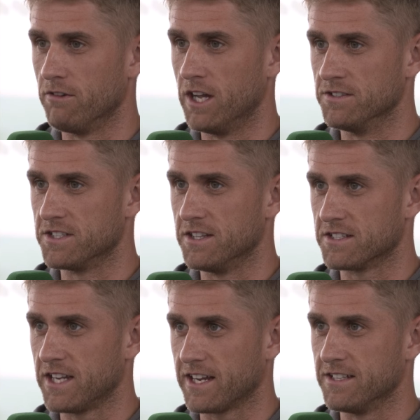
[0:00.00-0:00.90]
runs in the
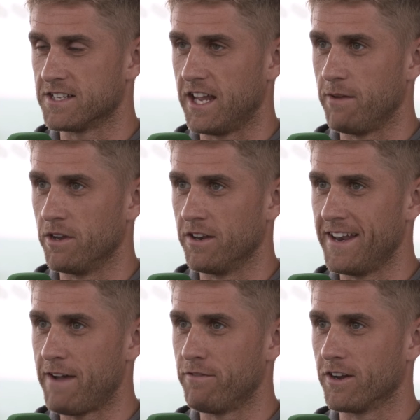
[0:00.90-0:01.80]
second team and
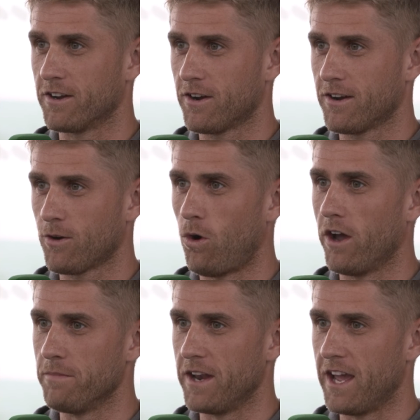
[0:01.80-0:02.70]
never
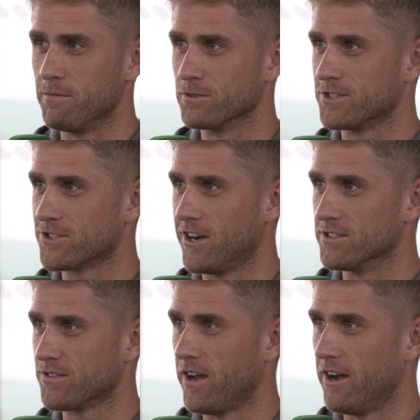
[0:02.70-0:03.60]
quite been able to
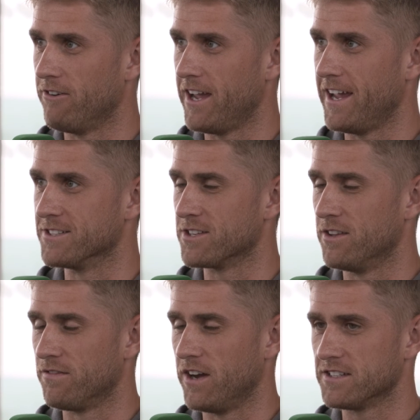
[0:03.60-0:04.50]
transfer it into
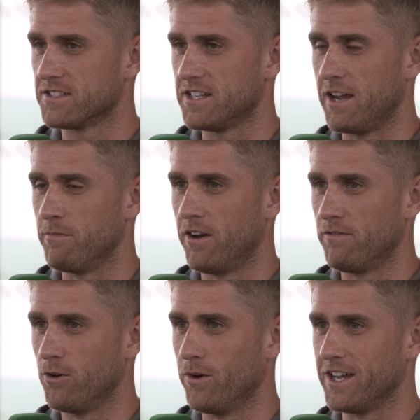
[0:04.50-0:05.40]
the first team. And
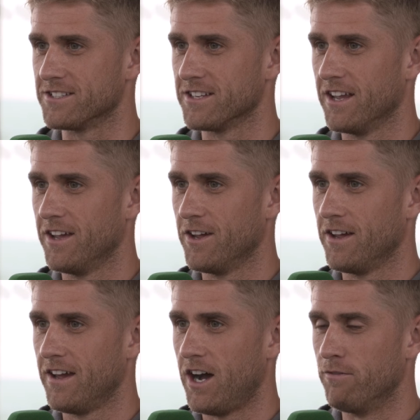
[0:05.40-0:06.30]
I've always
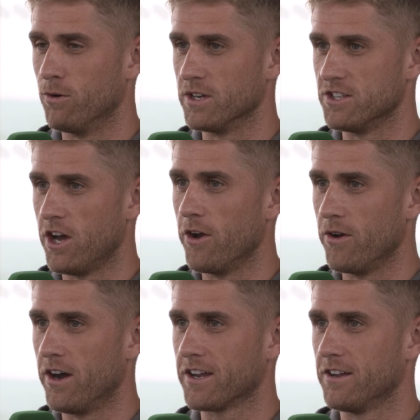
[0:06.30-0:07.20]

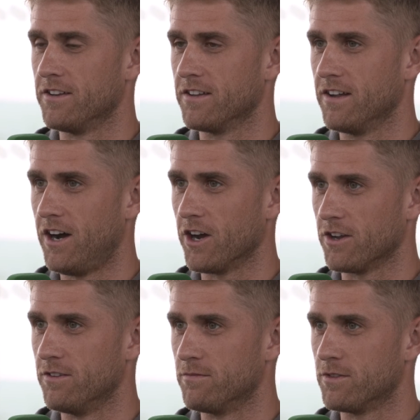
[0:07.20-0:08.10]
known I could
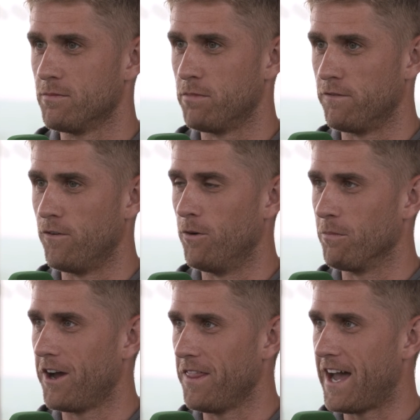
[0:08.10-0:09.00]
perform
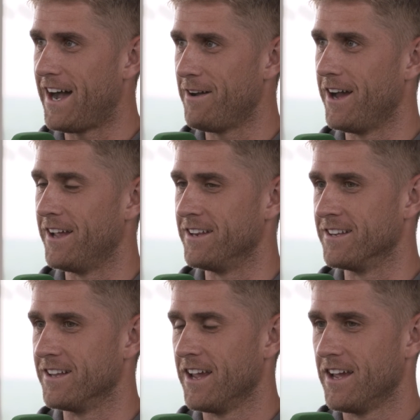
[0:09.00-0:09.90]
like that,
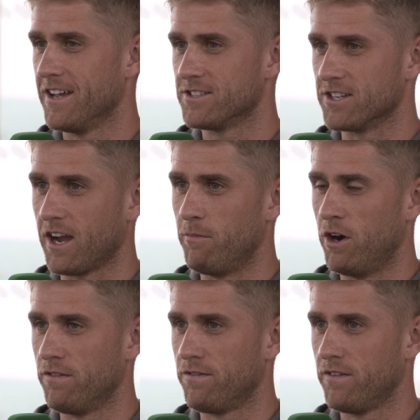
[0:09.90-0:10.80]
and to come
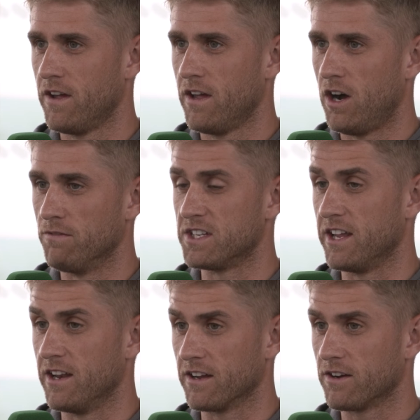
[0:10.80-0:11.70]
off obviously
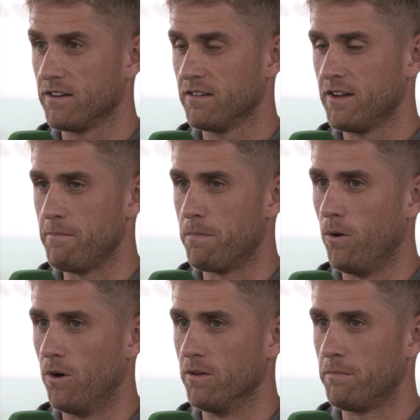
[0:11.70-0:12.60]
in an
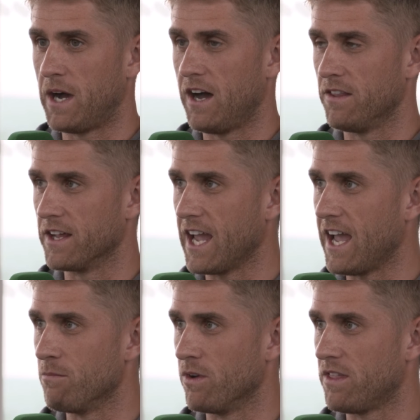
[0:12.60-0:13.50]
important part of the
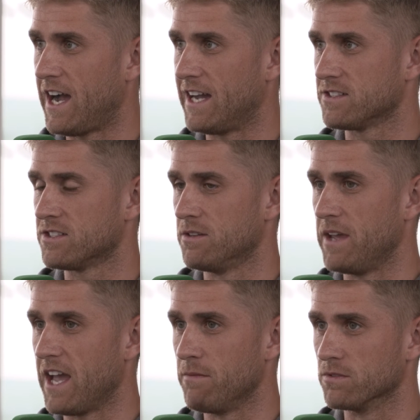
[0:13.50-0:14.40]
game with Haas to
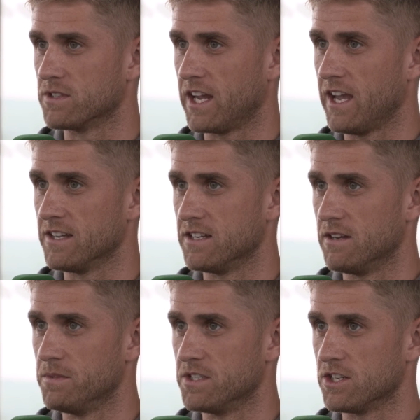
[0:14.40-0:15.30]
be able to get us in
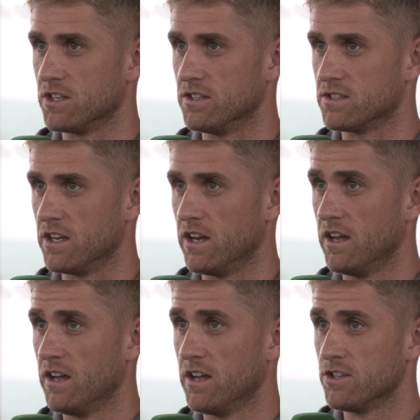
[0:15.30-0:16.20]
a position to
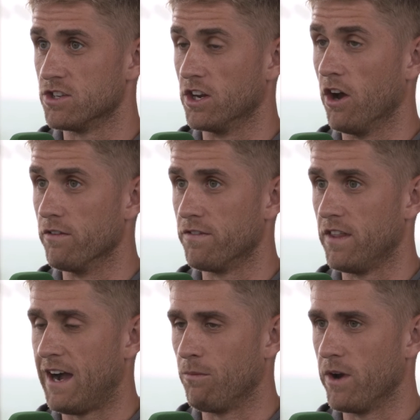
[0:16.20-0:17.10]
go for
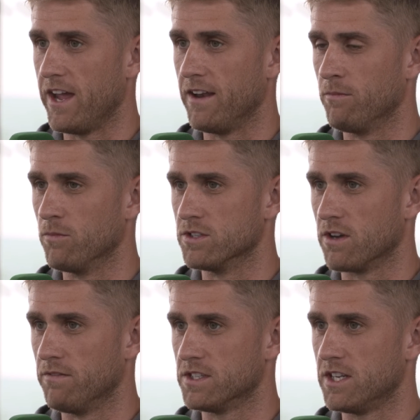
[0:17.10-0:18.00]
that win was
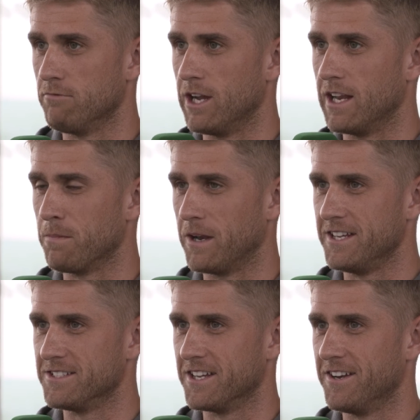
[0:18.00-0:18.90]
obviously really
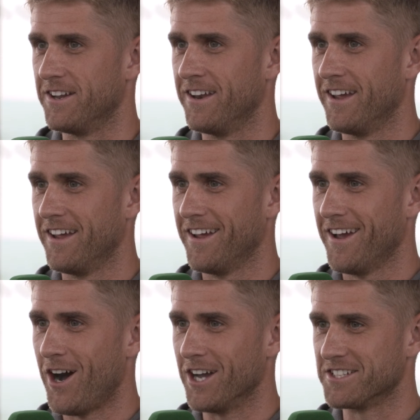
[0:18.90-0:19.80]
pleasing. And
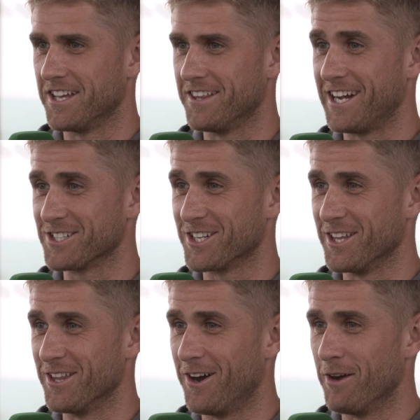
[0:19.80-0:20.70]
I said actually
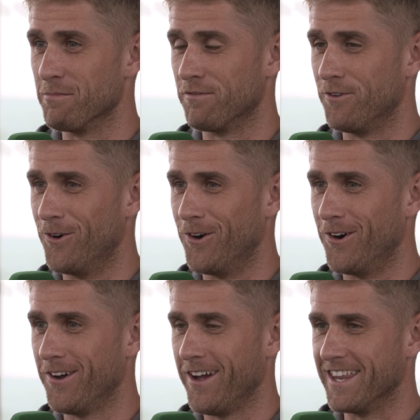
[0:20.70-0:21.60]
the night
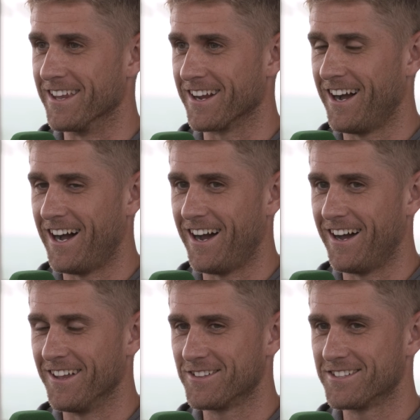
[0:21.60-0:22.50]
before in the
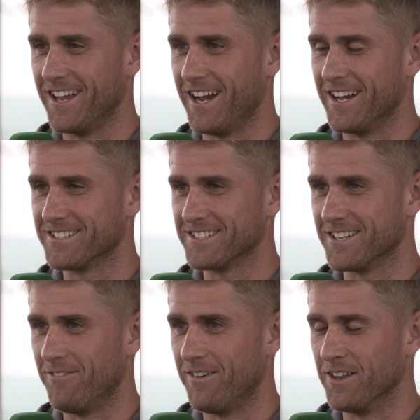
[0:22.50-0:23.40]
car to
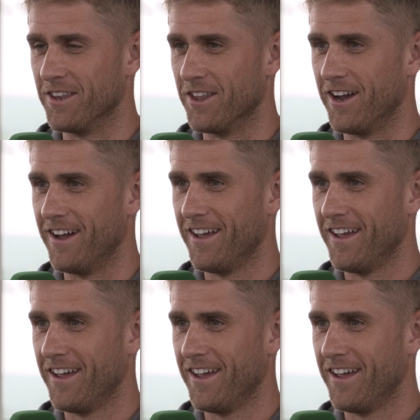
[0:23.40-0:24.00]
someone that